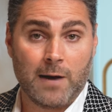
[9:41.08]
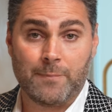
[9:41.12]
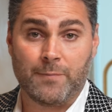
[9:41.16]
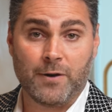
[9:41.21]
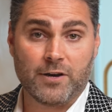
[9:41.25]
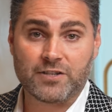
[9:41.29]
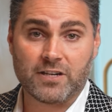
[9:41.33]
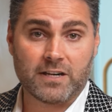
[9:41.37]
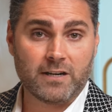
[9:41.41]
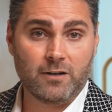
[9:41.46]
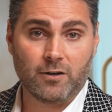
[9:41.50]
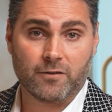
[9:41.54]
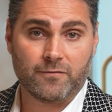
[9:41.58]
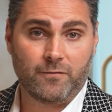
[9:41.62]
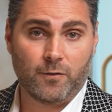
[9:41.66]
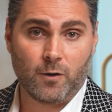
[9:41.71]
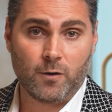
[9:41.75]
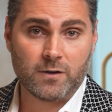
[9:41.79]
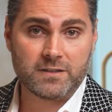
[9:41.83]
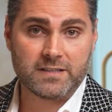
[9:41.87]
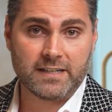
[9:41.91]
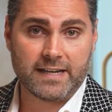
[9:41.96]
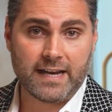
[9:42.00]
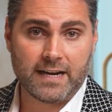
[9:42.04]
personally look
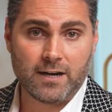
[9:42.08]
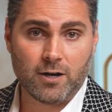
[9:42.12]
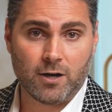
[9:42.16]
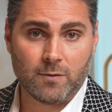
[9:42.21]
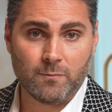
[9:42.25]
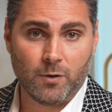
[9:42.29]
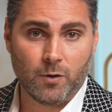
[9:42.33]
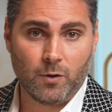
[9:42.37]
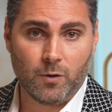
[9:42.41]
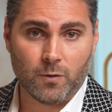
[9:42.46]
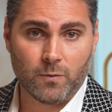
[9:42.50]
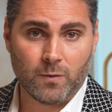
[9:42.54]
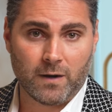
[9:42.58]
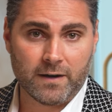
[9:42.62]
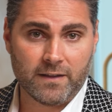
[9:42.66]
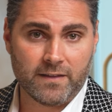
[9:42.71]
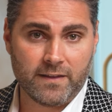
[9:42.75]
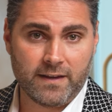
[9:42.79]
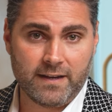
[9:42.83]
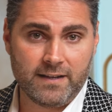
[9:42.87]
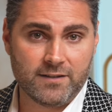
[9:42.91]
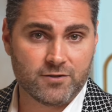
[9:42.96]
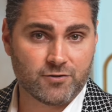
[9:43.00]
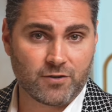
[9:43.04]
forward to getting on board one of
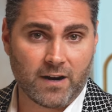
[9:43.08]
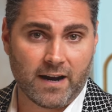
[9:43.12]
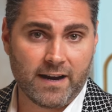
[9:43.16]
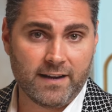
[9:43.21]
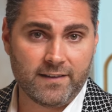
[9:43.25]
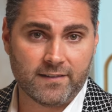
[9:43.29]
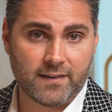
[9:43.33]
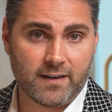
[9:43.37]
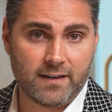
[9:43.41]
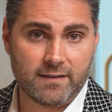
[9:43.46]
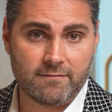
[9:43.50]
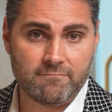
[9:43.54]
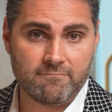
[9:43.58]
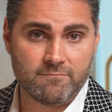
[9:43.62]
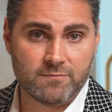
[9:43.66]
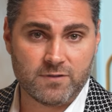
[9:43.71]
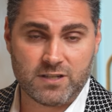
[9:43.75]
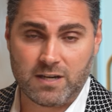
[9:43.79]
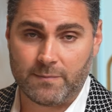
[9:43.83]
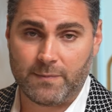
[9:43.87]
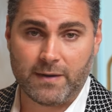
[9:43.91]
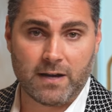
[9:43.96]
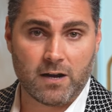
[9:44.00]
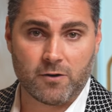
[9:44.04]
these trains and
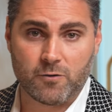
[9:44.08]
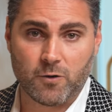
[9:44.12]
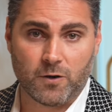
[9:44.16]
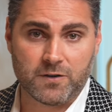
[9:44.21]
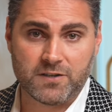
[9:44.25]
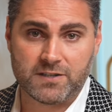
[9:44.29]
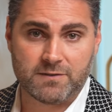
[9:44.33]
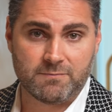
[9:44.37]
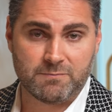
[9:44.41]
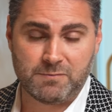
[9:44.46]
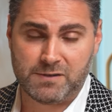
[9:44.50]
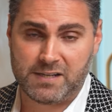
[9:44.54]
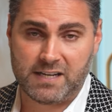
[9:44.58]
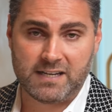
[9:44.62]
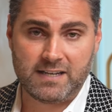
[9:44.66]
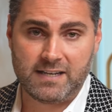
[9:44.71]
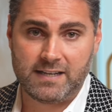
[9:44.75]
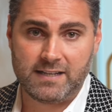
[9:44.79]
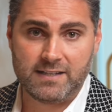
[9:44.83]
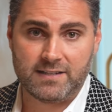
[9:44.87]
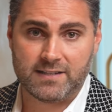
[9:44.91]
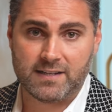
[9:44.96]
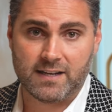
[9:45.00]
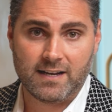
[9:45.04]
zipping across
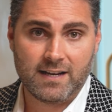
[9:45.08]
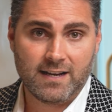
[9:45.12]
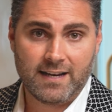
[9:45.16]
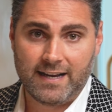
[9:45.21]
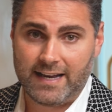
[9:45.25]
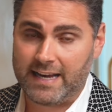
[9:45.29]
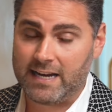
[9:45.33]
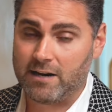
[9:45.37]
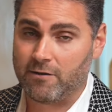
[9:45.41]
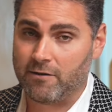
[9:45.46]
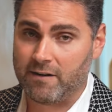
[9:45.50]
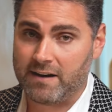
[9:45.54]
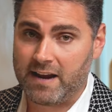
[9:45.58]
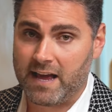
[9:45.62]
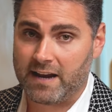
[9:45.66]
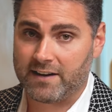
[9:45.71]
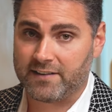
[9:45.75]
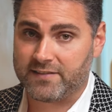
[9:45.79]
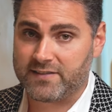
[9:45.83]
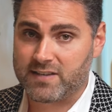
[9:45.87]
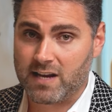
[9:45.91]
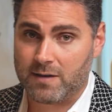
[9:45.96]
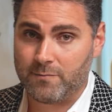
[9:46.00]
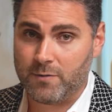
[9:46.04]
Sydney's inner and outer
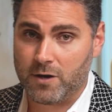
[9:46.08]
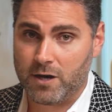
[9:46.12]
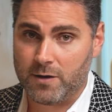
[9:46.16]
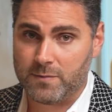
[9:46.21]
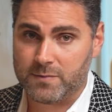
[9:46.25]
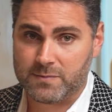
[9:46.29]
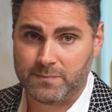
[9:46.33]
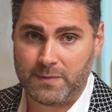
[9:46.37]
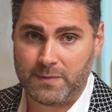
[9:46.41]
suburbs,